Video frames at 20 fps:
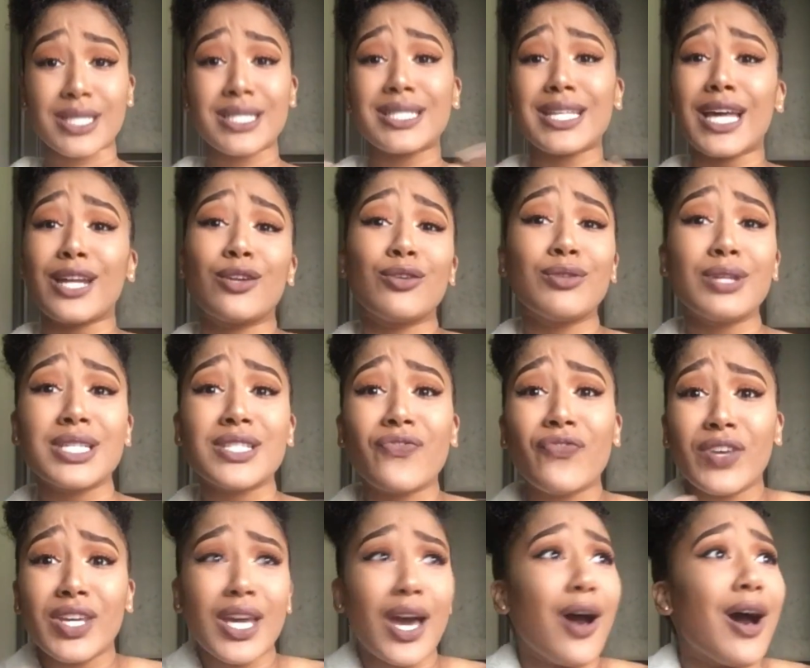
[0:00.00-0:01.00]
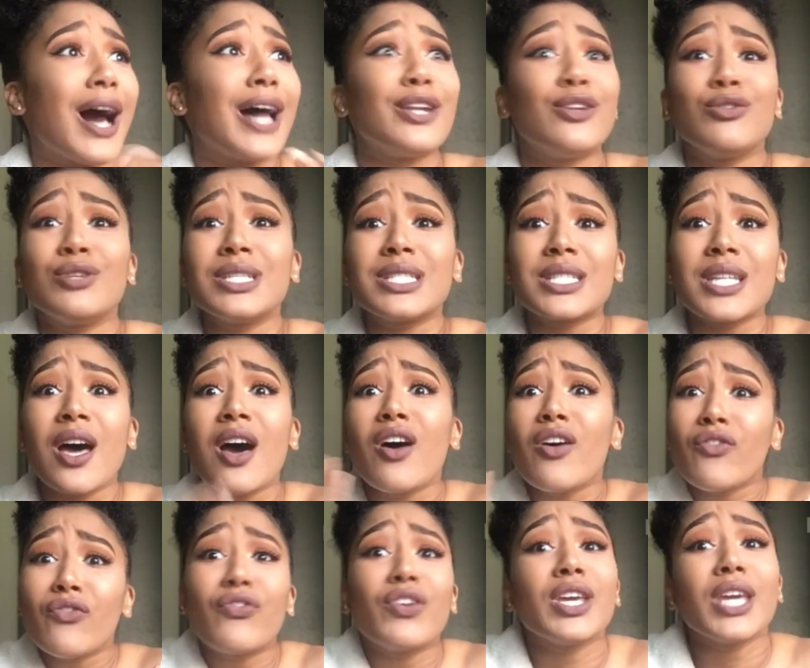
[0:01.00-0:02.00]
Because I do this for y'all. I do this
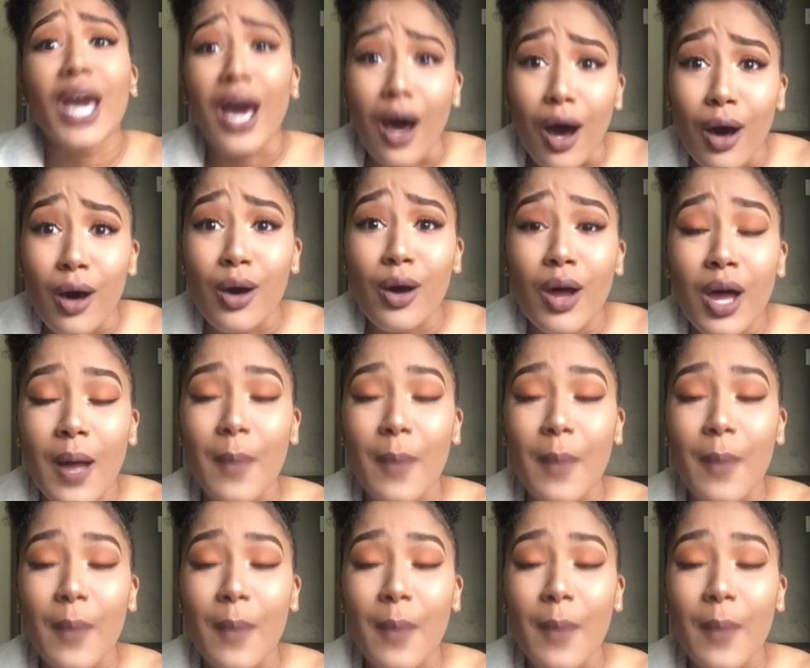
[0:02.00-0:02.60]
for y'all.